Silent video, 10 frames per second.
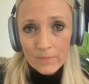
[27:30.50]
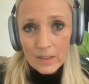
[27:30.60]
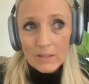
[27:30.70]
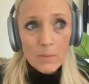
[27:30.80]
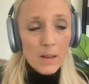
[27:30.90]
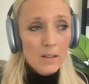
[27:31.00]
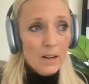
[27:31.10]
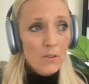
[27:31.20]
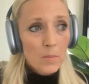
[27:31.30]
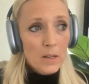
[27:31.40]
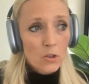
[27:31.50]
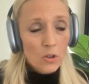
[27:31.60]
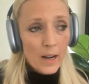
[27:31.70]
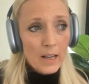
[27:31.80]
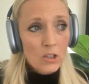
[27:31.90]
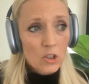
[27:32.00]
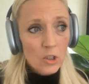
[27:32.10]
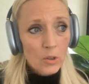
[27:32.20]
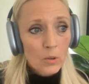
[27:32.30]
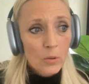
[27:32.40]
They've met, never been trained
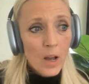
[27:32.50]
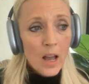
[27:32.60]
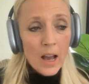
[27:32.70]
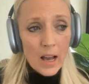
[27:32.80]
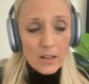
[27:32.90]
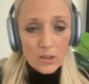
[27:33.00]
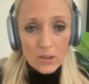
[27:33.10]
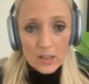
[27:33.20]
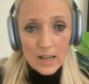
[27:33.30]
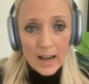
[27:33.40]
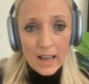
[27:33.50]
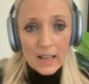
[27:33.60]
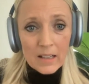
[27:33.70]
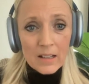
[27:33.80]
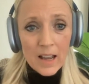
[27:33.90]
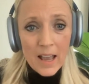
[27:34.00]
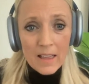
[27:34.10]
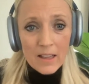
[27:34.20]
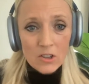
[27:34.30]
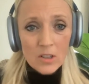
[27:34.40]
to understand
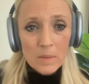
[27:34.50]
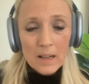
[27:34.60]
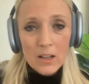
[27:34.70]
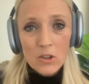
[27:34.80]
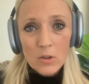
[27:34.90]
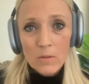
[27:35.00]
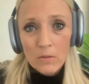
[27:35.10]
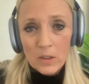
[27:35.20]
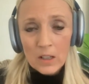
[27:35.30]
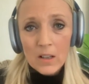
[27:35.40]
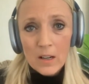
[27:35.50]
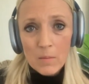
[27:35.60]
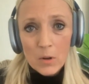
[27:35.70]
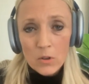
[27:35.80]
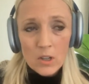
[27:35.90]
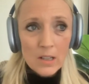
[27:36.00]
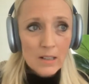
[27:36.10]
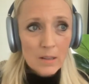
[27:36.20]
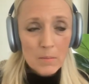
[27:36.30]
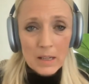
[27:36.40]
that just because you feel an emotion
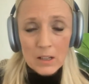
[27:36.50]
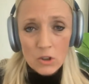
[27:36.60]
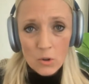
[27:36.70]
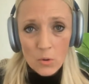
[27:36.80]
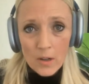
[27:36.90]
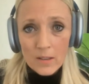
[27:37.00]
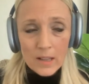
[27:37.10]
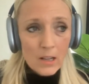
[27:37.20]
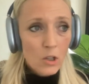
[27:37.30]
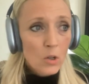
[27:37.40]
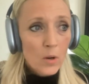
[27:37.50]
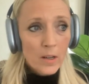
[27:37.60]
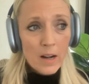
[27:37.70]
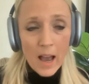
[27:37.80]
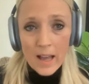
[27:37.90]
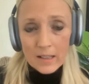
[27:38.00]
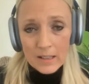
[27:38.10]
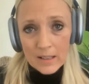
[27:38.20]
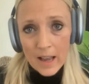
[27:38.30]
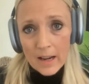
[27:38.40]
doesn't mean it's yours, and you are not
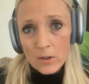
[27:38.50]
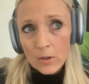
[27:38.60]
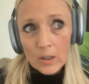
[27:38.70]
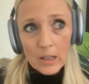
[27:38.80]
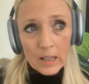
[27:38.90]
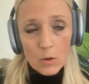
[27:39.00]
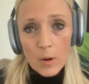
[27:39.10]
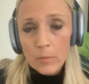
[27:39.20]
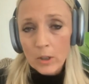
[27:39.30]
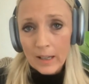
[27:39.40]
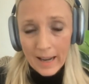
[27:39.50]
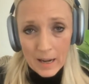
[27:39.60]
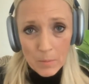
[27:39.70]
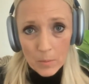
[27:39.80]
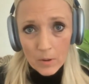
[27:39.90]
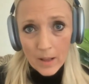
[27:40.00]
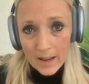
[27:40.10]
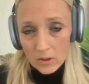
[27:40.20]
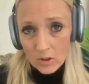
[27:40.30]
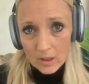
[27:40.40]
designed or equipped or capable,
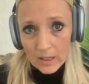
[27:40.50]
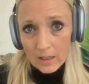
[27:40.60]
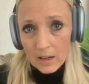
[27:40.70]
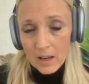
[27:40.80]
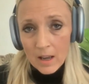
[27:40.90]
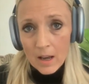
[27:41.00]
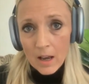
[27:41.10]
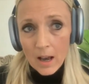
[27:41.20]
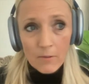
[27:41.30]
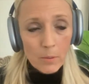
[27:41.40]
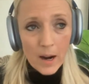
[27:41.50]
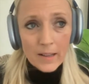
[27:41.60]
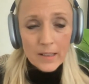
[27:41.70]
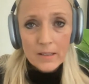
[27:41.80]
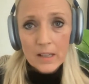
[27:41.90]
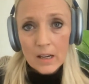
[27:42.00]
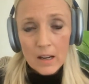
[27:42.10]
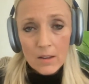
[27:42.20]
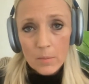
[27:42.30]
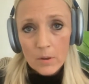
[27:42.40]
actually, of processing
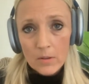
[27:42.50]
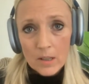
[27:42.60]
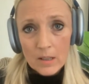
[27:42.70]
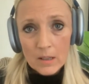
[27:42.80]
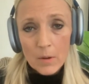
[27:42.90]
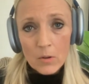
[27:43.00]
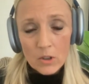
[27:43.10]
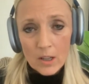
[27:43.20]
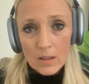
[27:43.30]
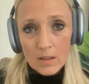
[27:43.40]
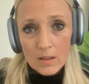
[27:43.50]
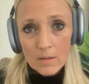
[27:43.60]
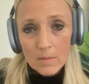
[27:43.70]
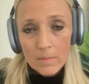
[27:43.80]
another person's emotions.